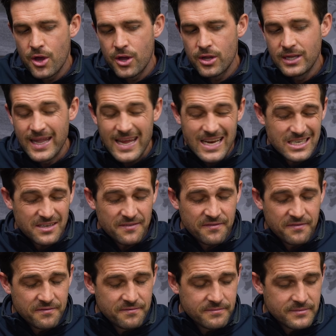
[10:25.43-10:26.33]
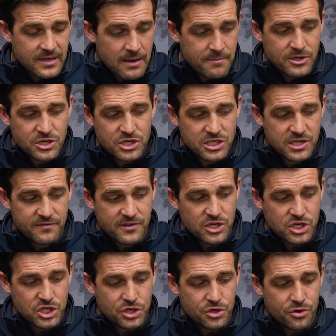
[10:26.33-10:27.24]
leaked images of
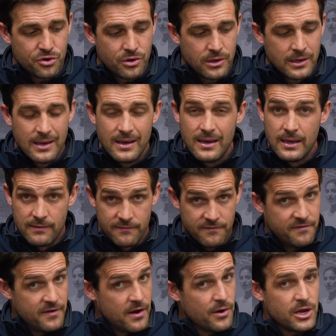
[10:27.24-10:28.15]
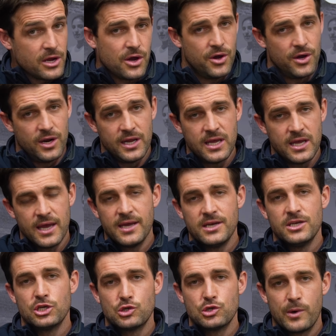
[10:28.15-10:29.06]
this shoe very early
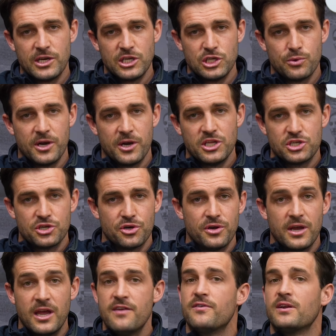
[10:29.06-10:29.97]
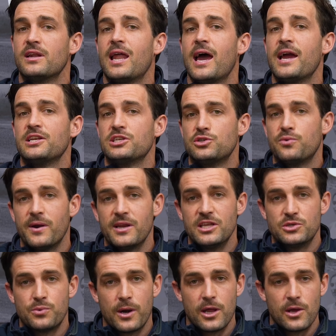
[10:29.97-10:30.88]
in 2022, even late
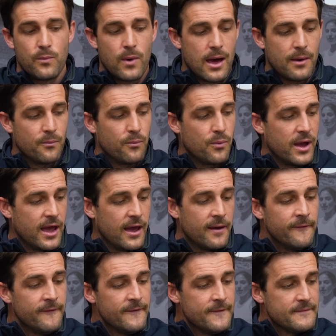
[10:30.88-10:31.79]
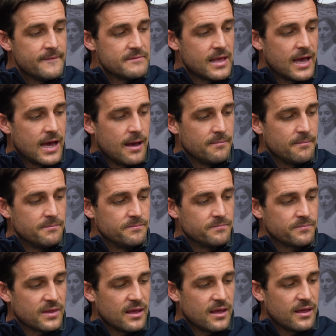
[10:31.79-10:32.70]
2021, where
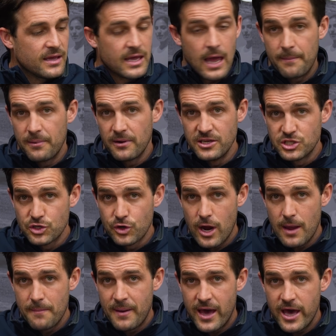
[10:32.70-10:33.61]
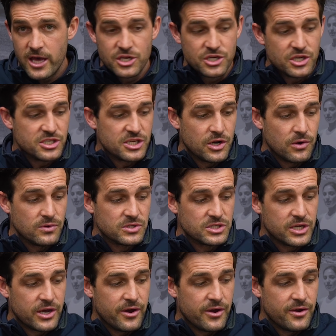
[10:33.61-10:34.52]
a couple of Instagram pages and
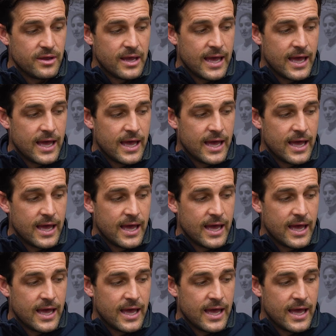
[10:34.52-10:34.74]
also